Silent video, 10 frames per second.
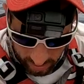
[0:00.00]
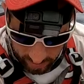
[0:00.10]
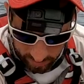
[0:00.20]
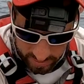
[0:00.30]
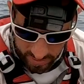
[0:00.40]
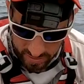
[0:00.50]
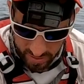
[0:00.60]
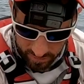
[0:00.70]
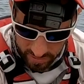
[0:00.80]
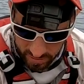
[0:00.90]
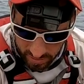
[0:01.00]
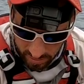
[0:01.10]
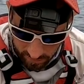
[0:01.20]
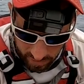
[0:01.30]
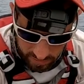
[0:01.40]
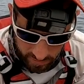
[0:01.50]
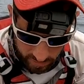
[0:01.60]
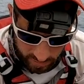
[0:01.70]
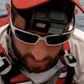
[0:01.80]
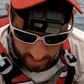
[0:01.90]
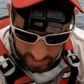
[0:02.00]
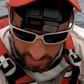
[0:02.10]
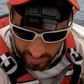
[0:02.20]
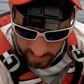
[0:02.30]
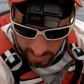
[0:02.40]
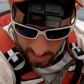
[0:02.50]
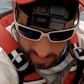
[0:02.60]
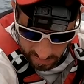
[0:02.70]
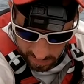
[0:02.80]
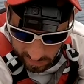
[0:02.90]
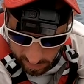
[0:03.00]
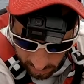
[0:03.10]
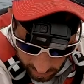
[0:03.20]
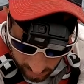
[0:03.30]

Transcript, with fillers: maybe that was like 17 and the rest were 18 to 19, so